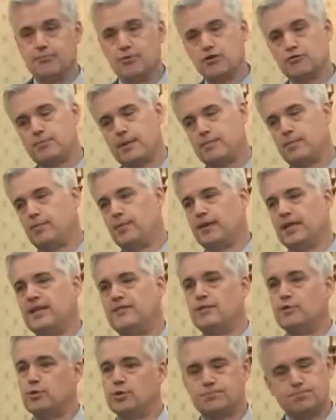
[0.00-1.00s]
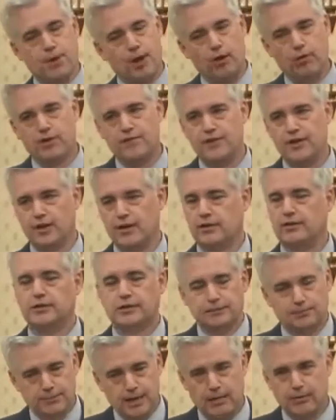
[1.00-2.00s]
Most people believe it was Paul Revere,
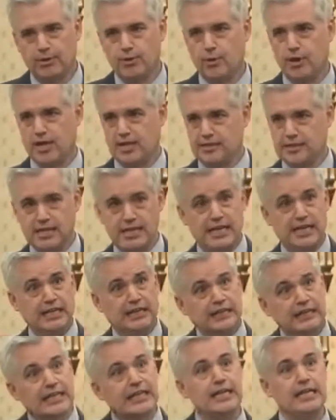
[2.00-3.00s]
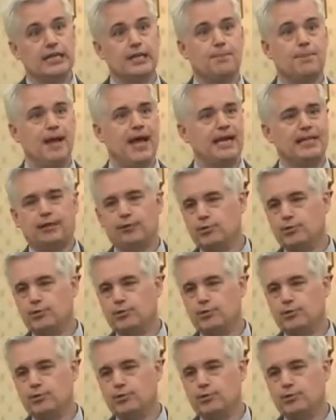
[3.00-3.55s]
probably was, leading the pack.